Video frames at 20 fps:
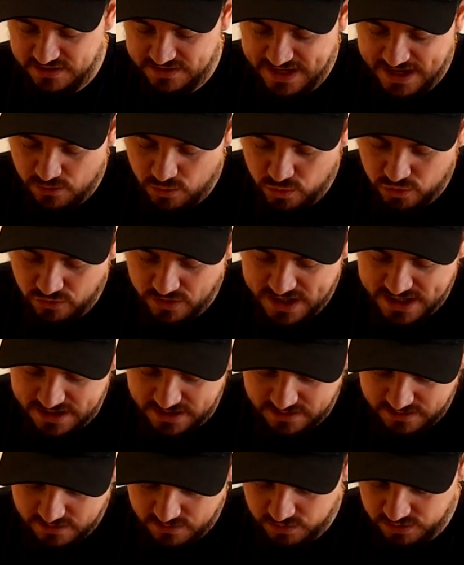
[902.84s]
They're all green.
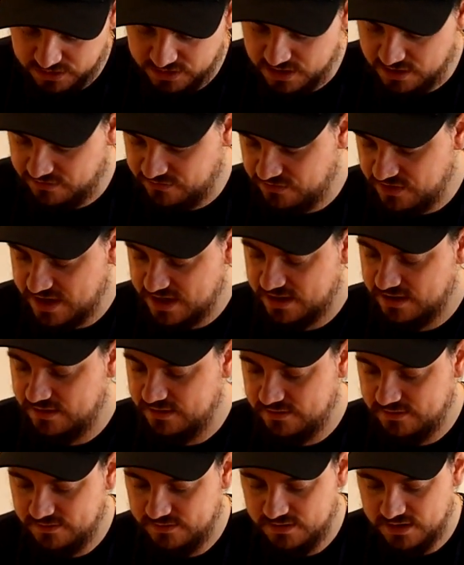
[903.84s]
What the frick?
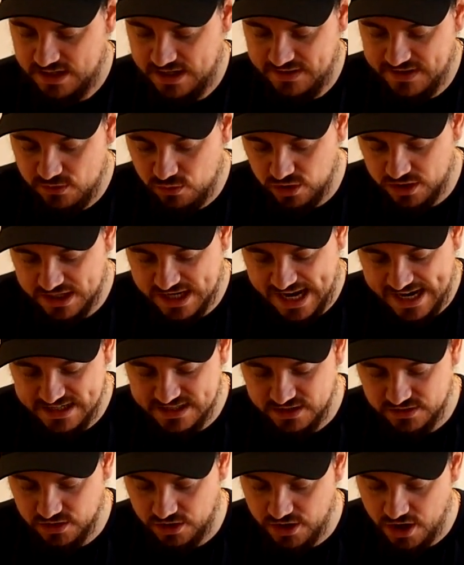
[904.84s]
Are they all got the
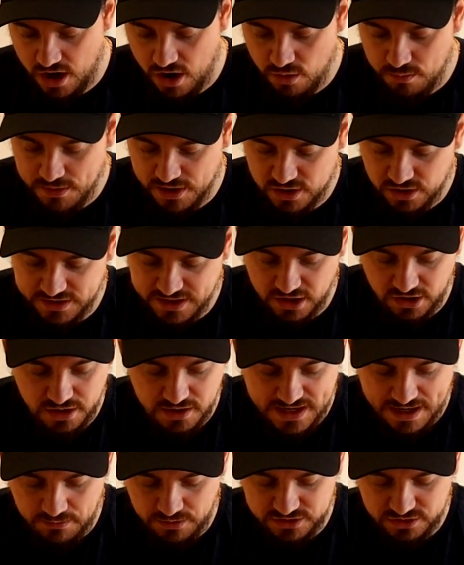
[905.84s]
cases on? Oh my god,
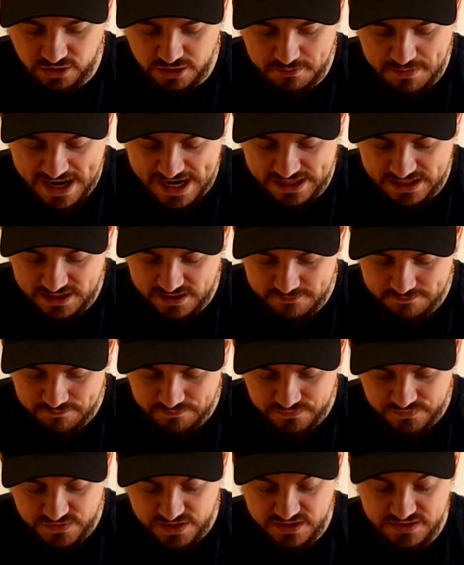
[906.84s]
that one's got the back.
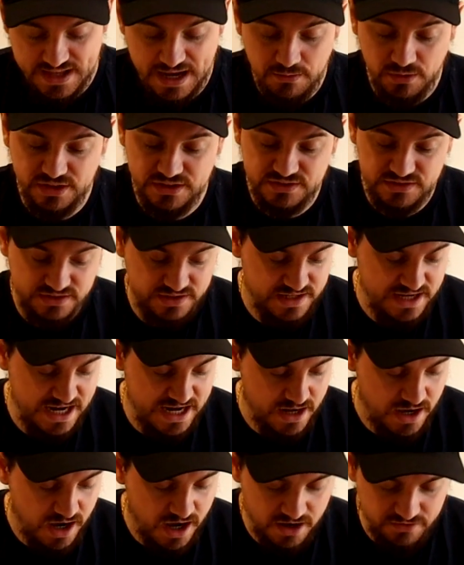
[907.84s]
That one's
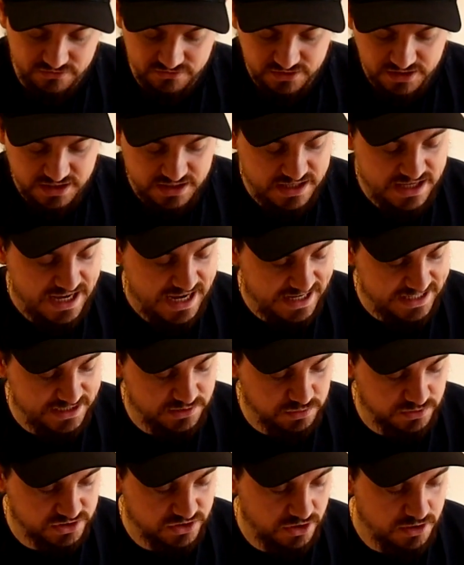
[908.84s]
in half, and
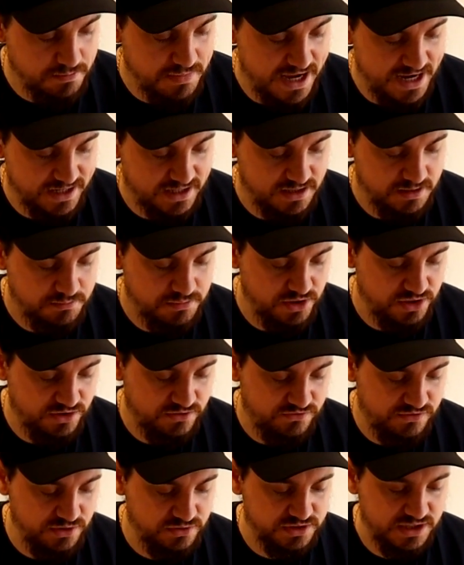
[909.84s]
this one's got the back, but
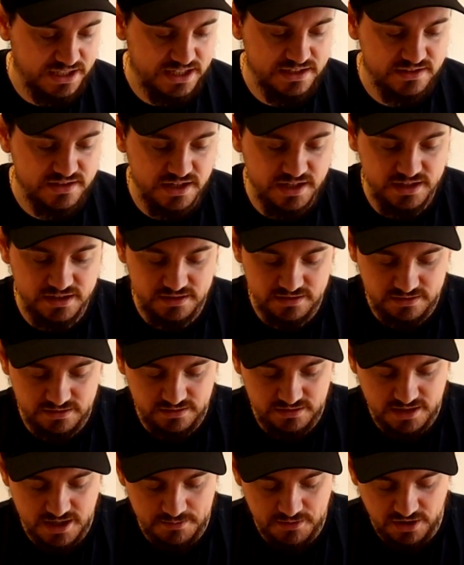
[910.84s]
feels like it's going to
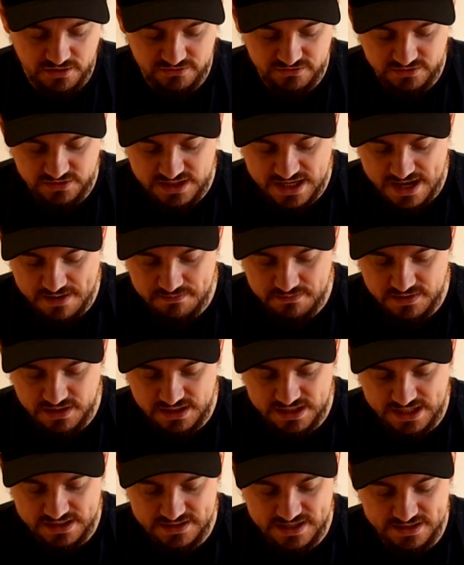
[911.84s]
come off. Yeah,
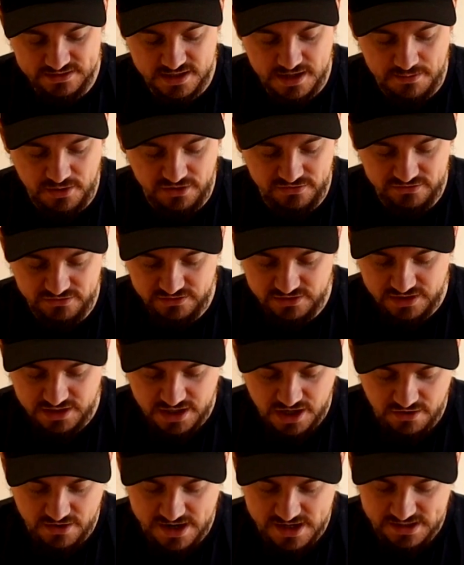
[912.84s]
okay, so that's come off.
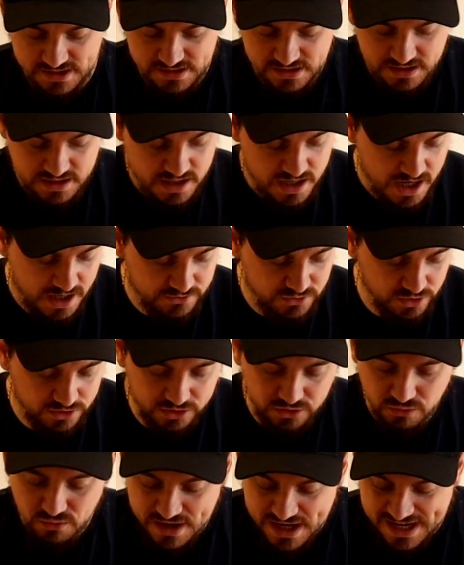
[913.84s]
Alright. I've got
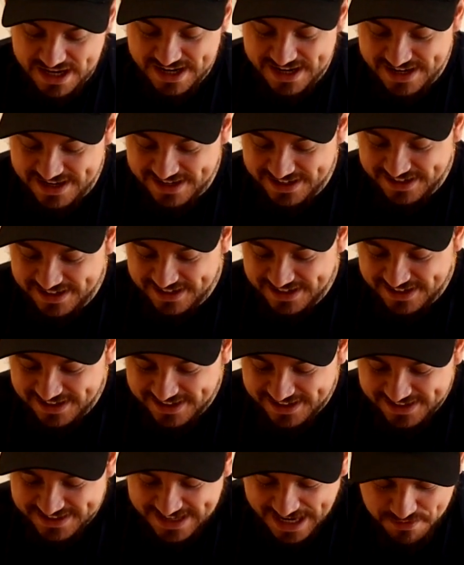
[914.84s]
3
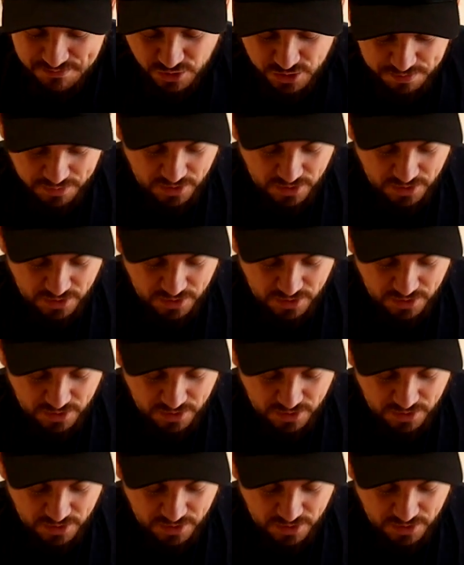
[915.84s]
Game Boy